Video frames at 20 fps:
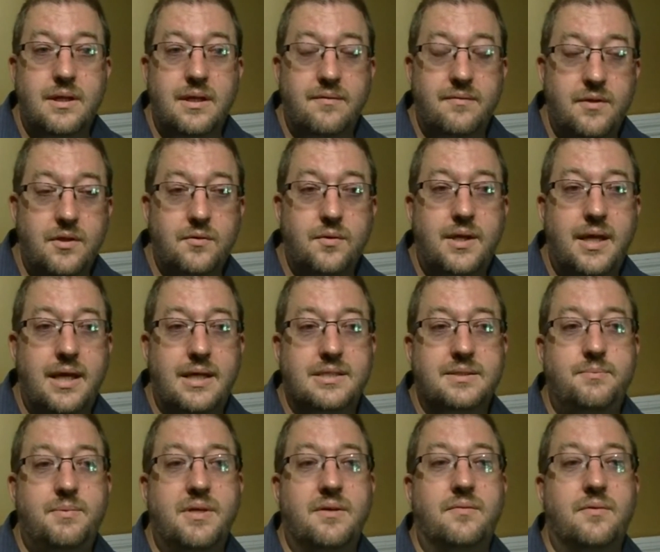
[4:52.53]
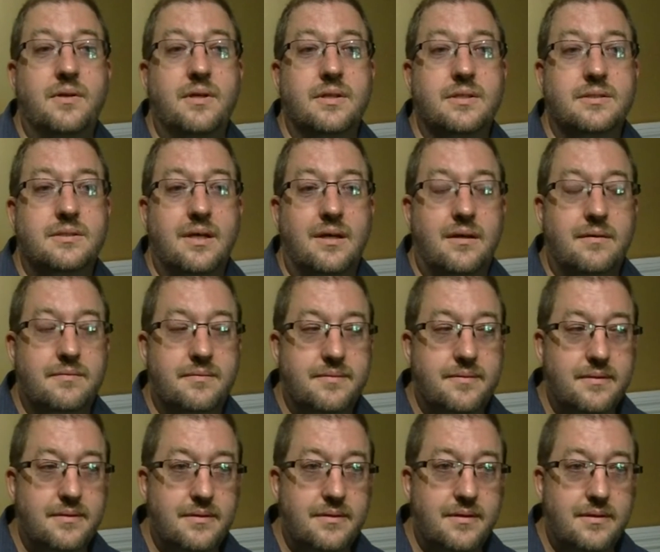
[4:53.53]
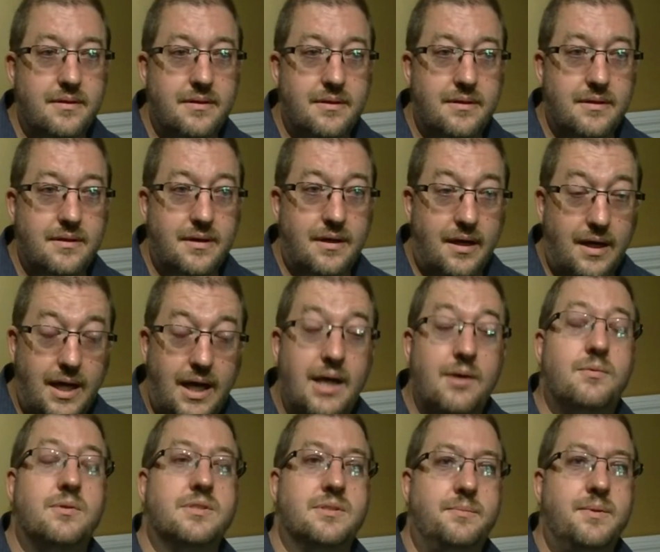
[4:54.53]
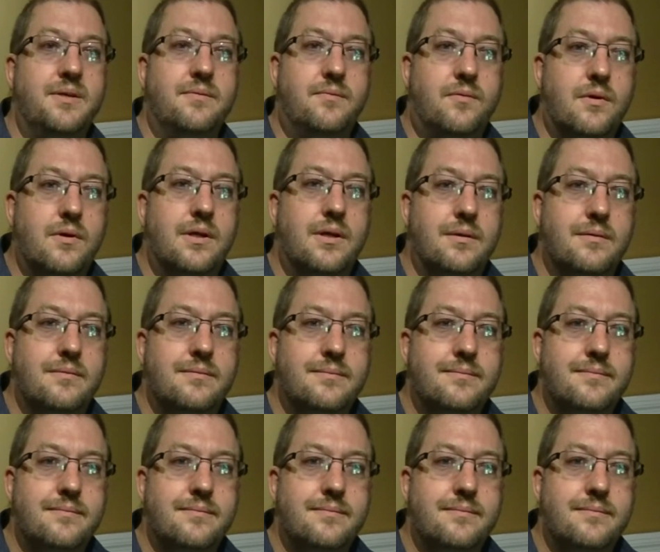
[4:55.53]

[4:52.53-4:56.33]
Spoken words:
If you can't speak for yourself, I will speak for you.